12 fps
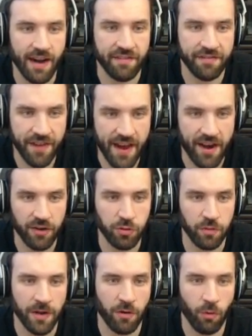are fair
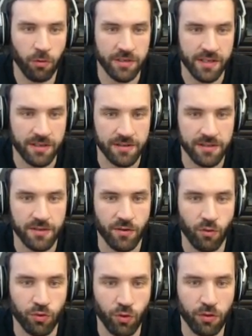to their audience,
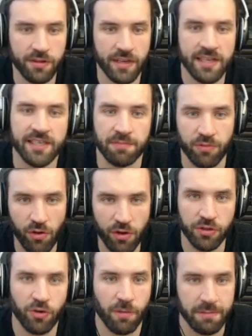who don't
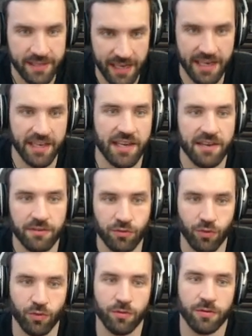exploit your psyche
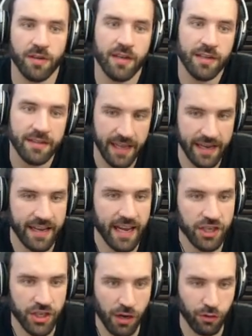to take
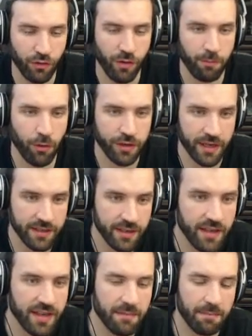cash out of your pocket,
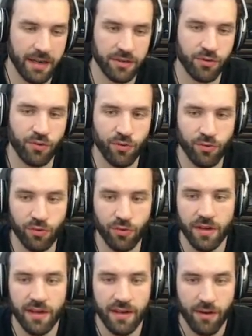but
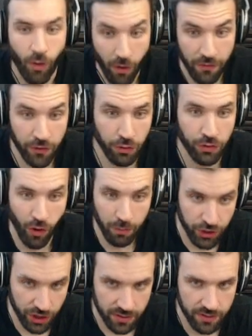who offer you an
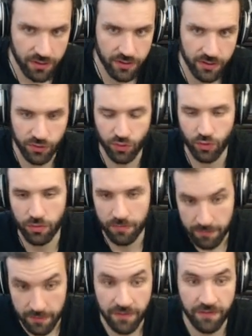option to
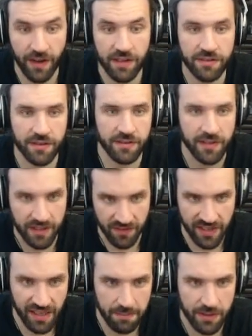fund the
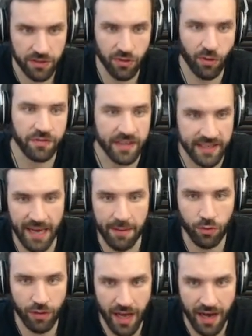development of the
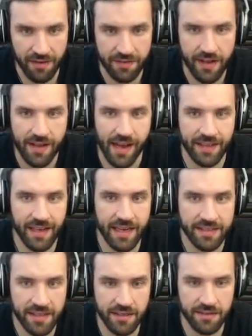game you love. And
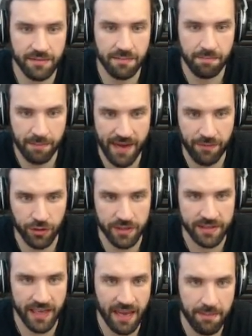I did pay for
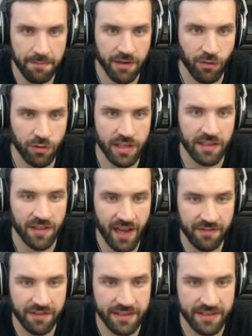this game because I
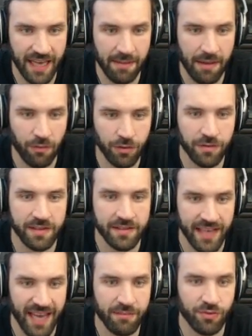love this game. I want
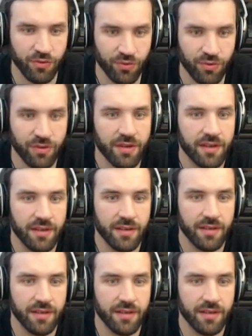this game to